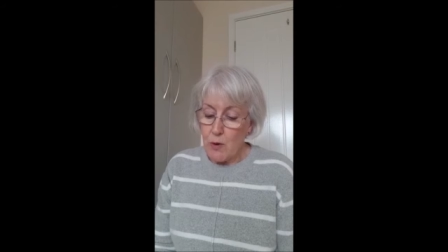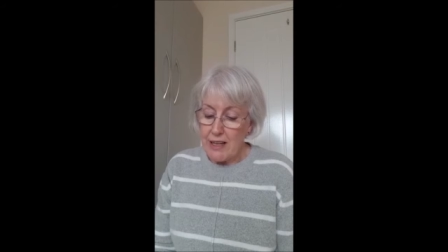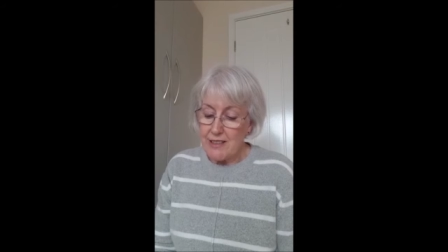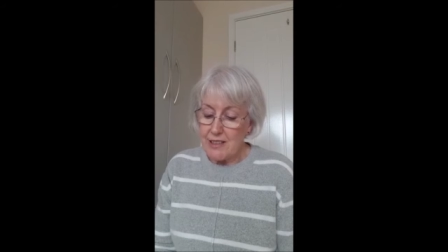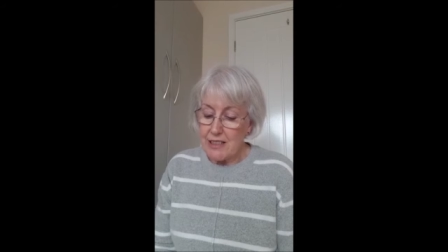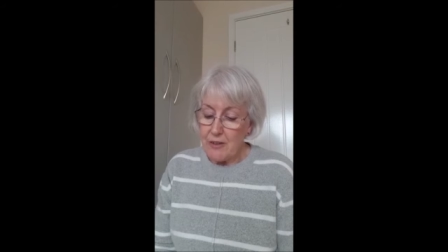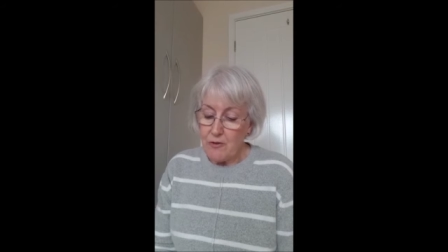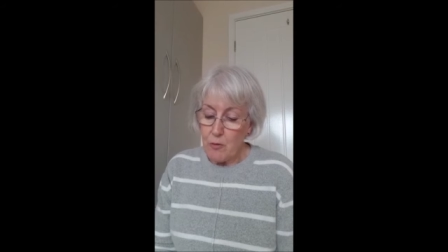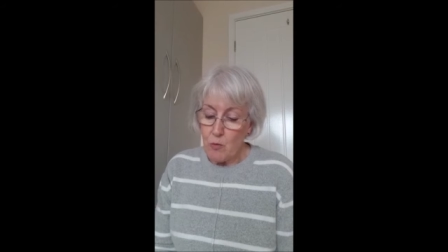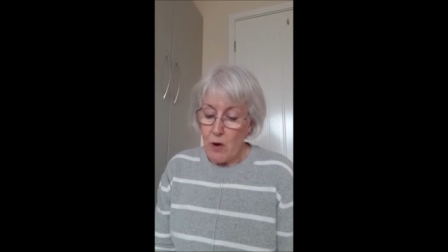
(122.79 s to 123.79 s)
quite a
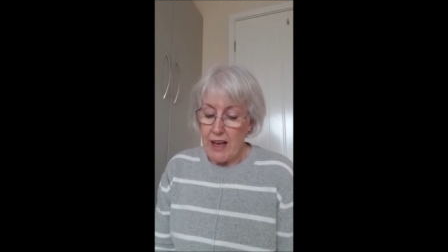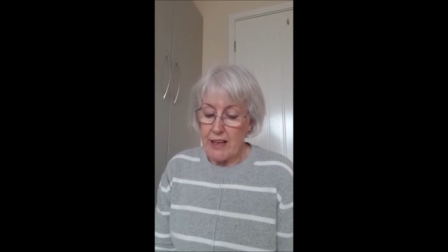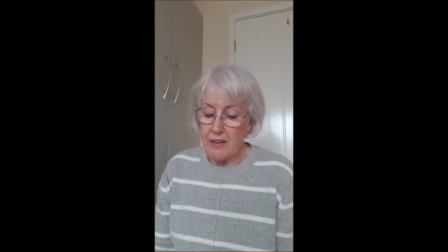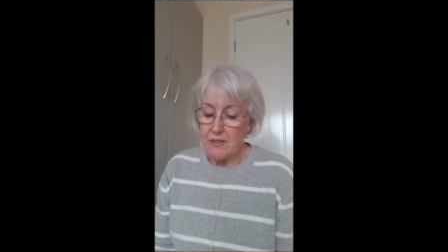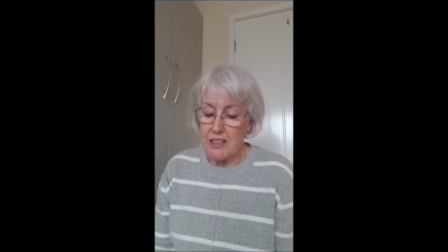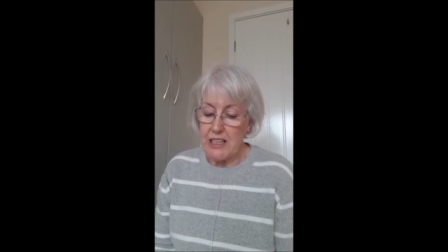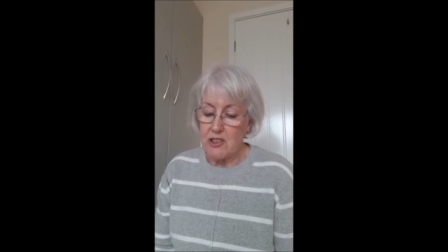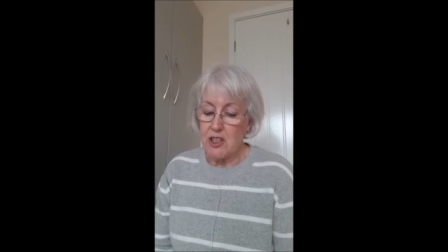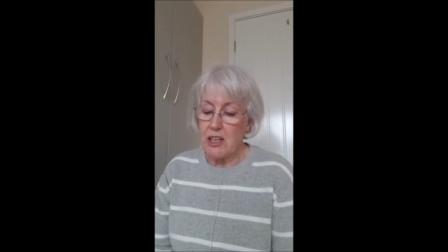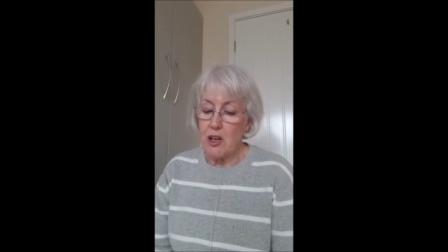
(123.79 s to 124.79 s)
different way of
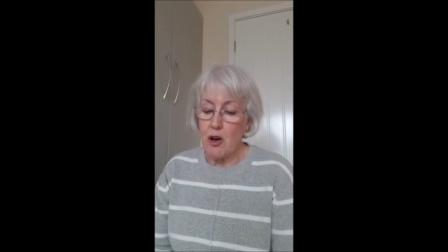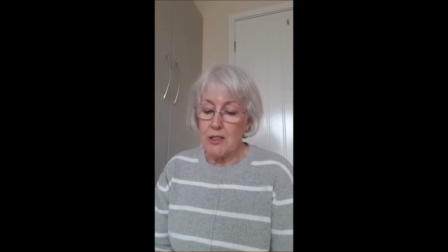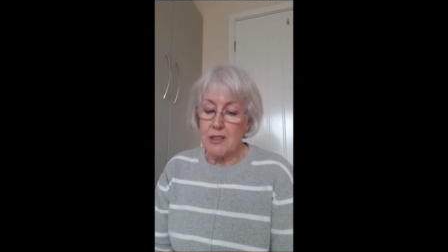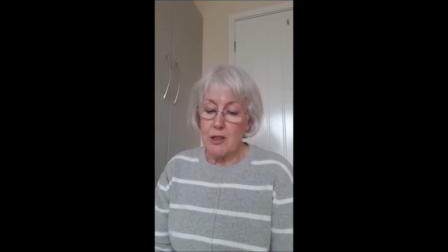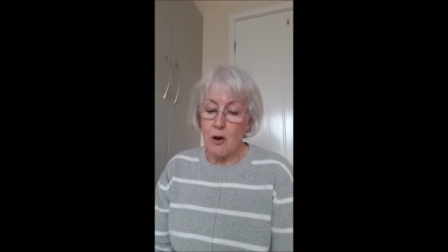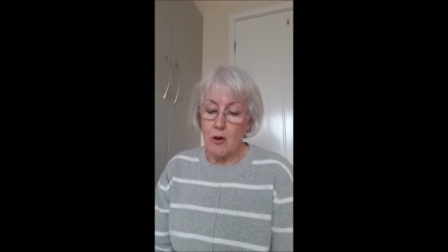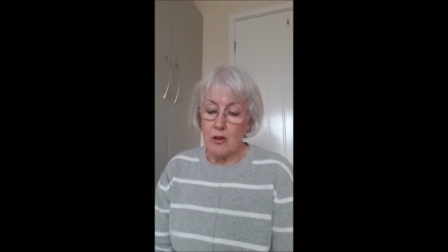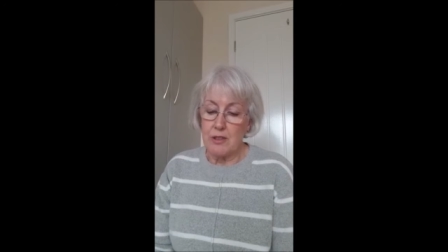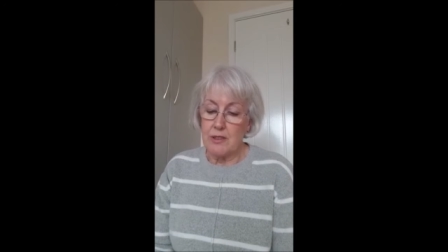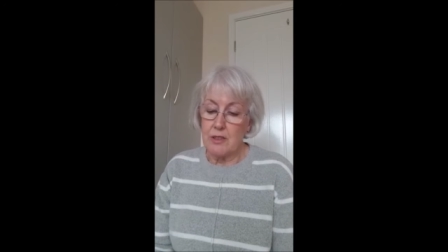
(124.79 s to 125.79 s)
teaching God's
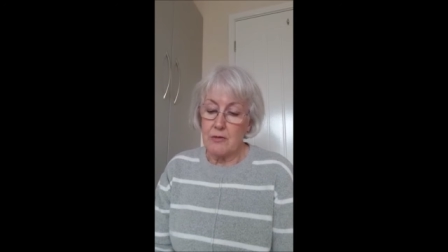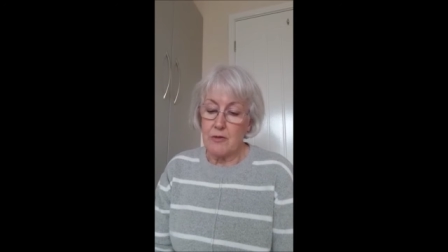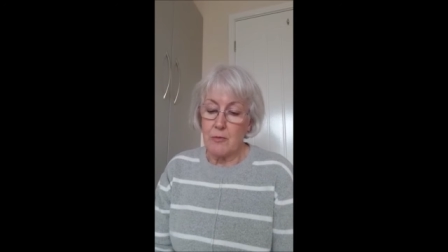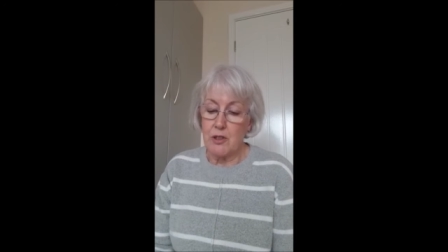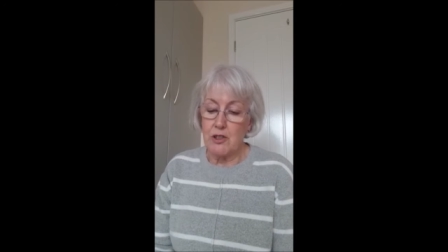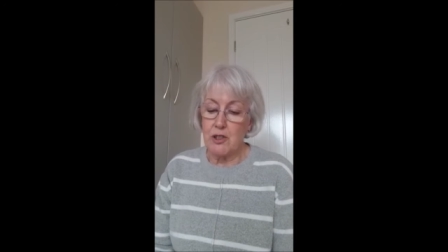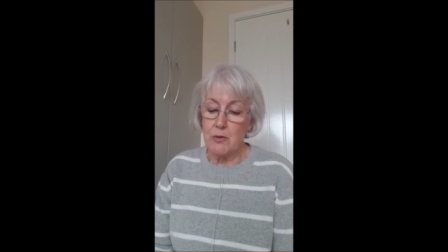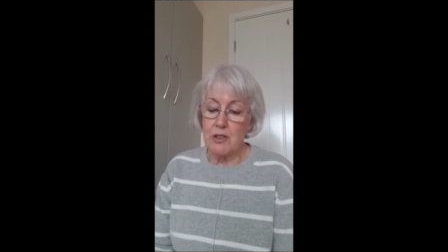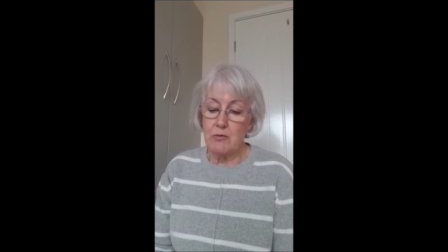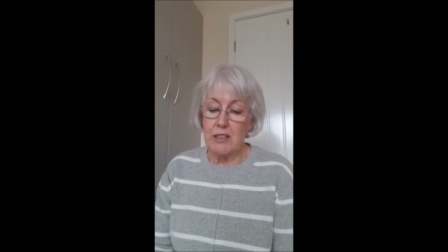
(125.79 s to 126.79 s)
laws from the
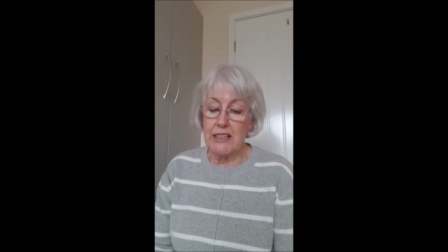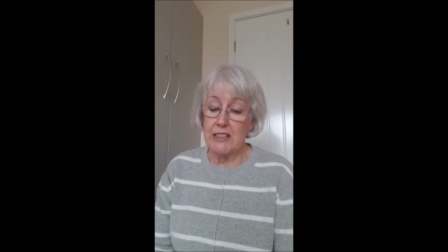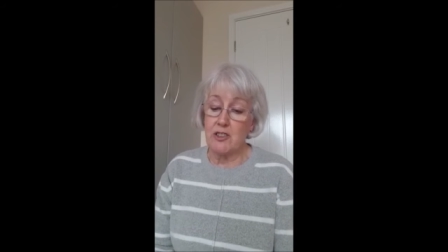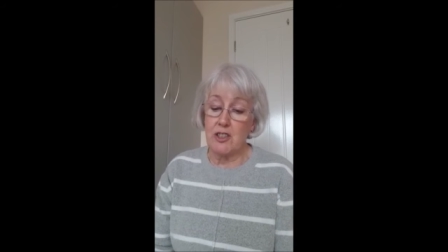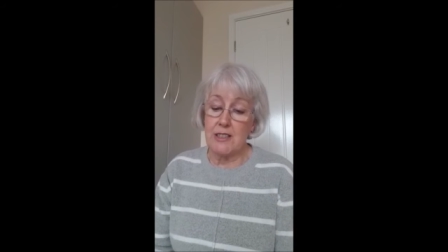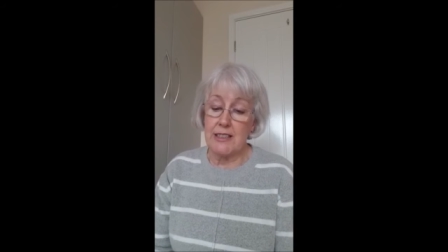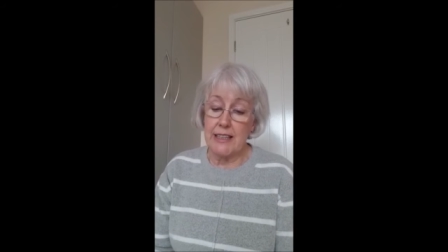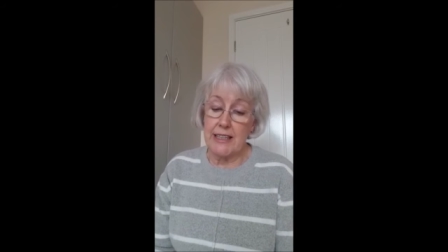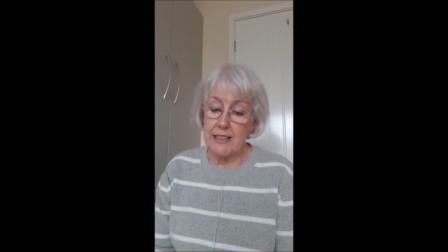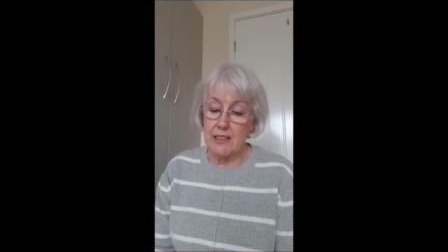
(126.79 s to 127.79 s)
Jewish religious
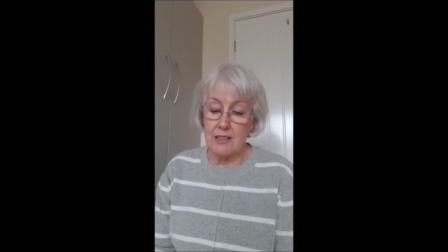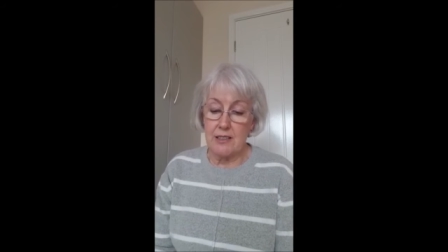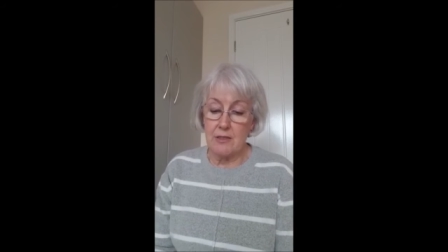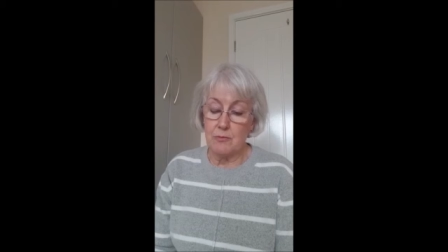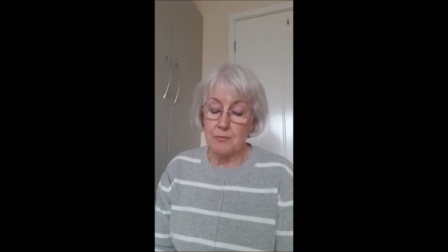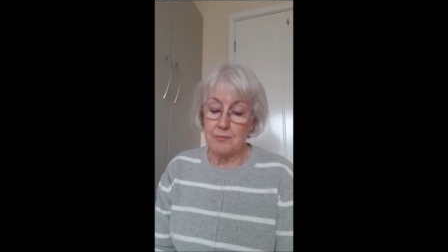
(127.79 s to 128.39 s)
leaders.